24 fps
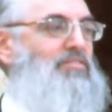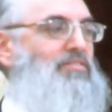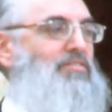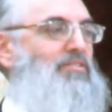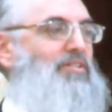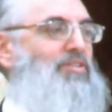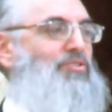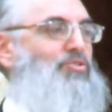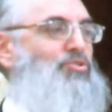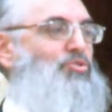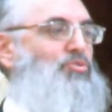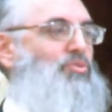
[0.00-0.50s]

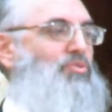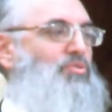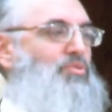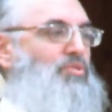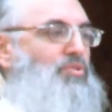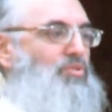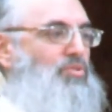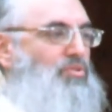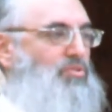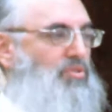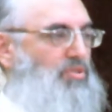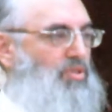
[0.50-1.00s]
Akadosh Baruch Hu
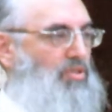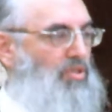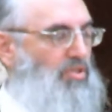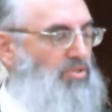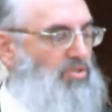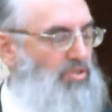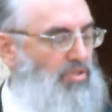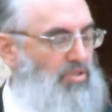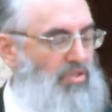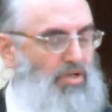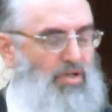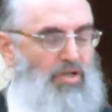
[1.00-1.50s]
says you said
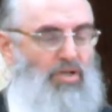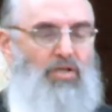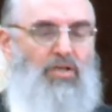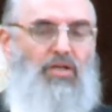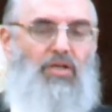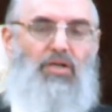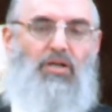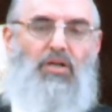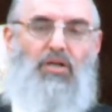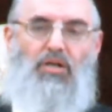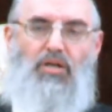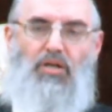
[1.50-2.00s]
Lashon Hara.
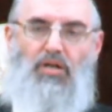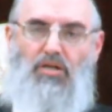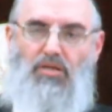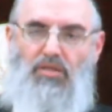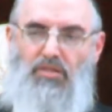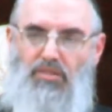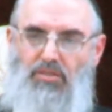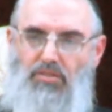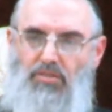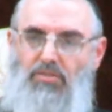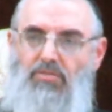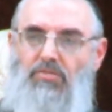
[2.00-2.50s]

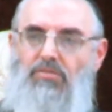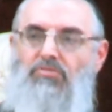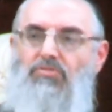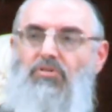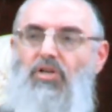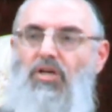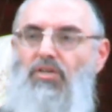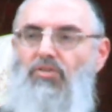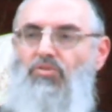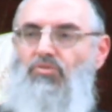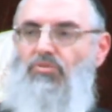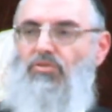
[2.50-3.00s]

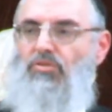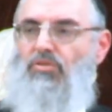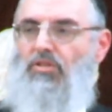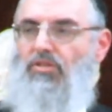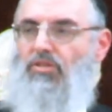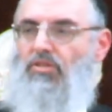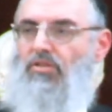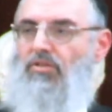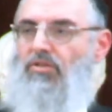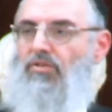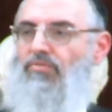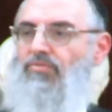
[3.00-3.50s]
Try to
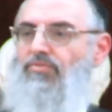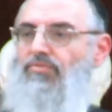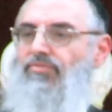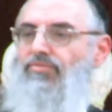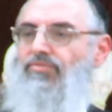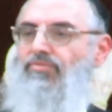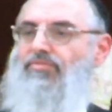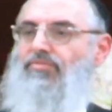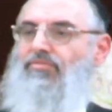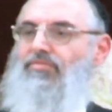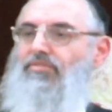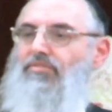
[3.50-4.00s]
take care of
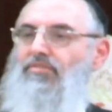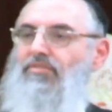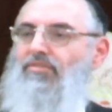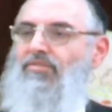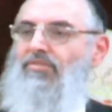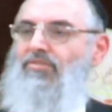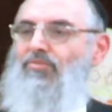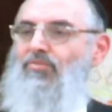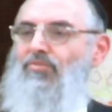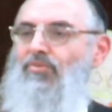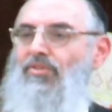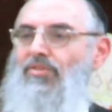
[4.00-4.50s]

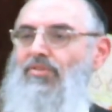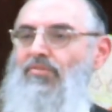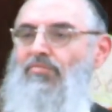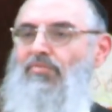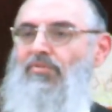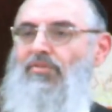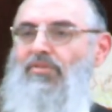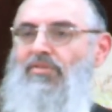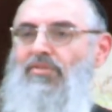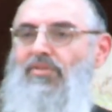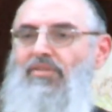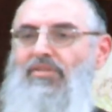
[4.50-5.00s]

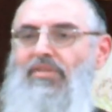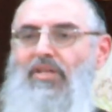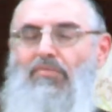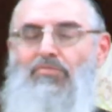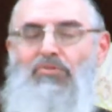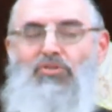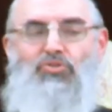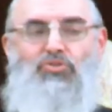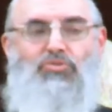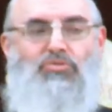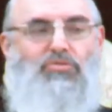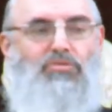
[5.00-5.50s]
whatever the
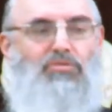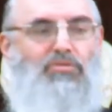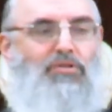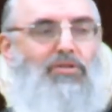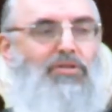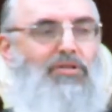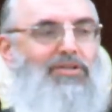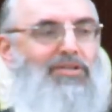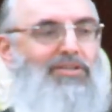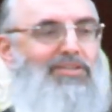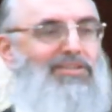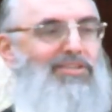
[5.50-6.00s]
damage you
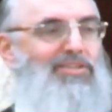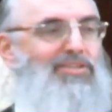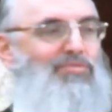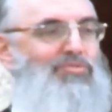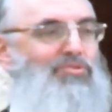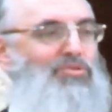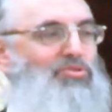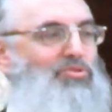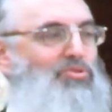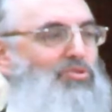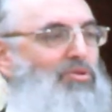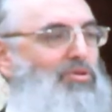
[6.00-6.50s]
did
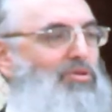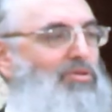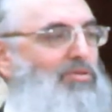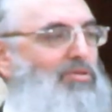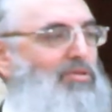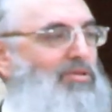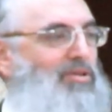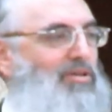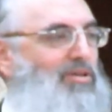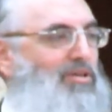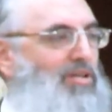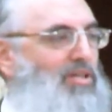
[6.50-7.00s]
with
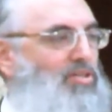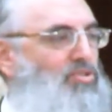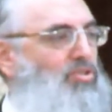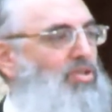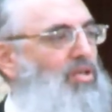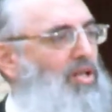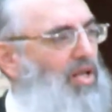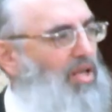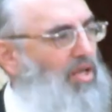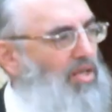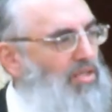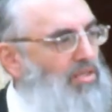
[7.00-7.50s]
your Lashon,
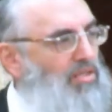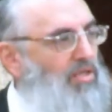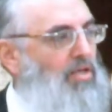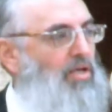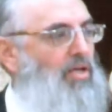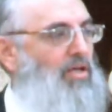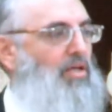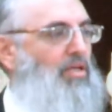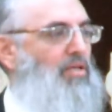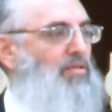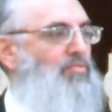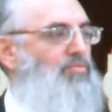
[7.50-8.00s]

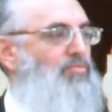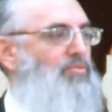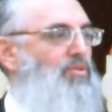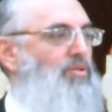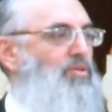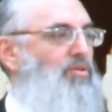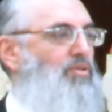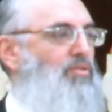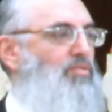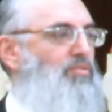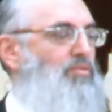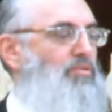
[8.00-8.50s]
I
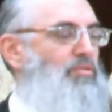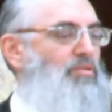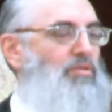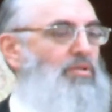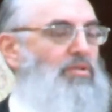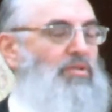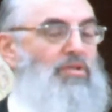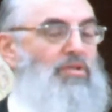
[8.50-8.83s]
forgive you.